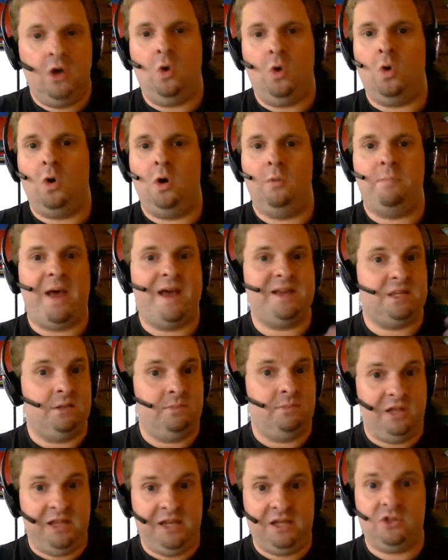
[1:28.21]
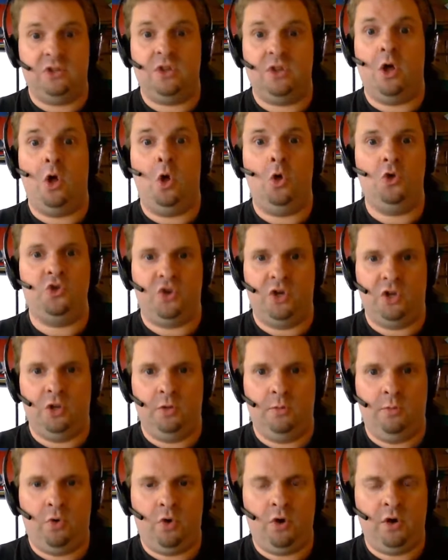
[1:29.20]
or pass them the link to the whole
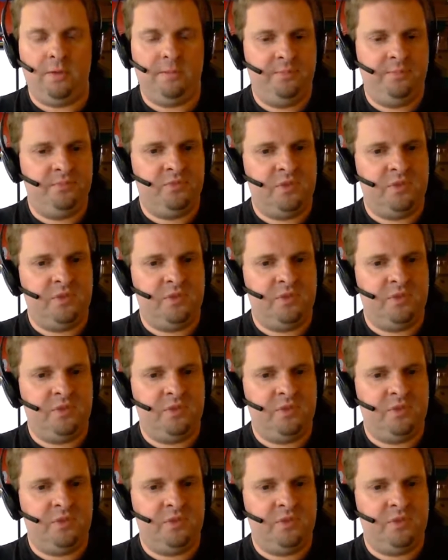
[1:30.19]
Trello board,